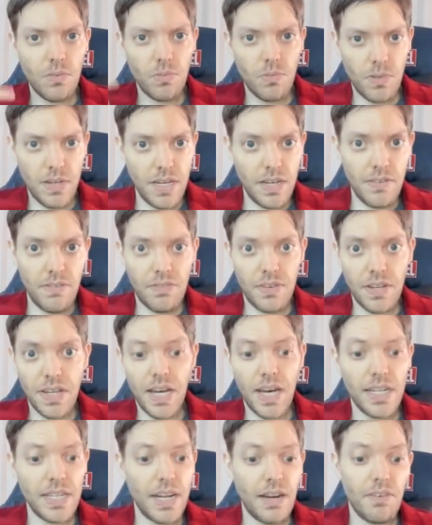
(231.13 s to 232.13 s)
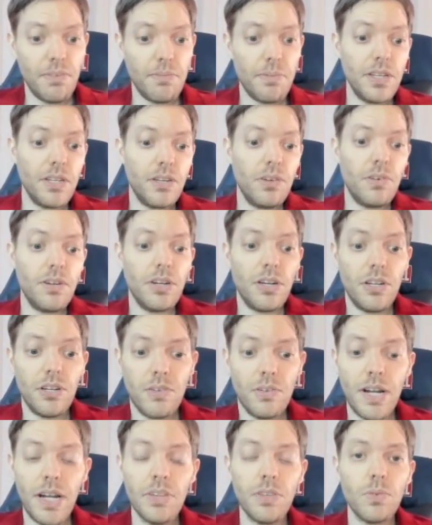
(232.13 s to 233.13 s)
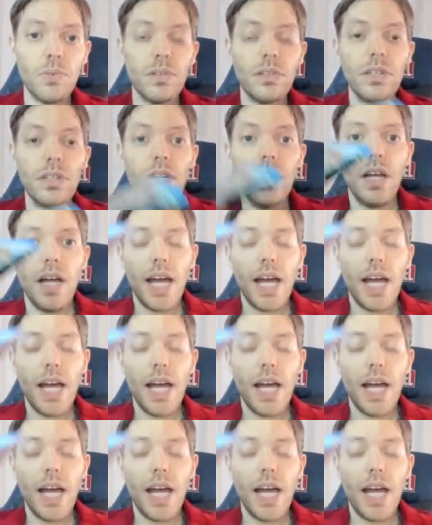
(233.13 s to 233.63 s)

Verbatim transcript: we've got everybody going on around the world.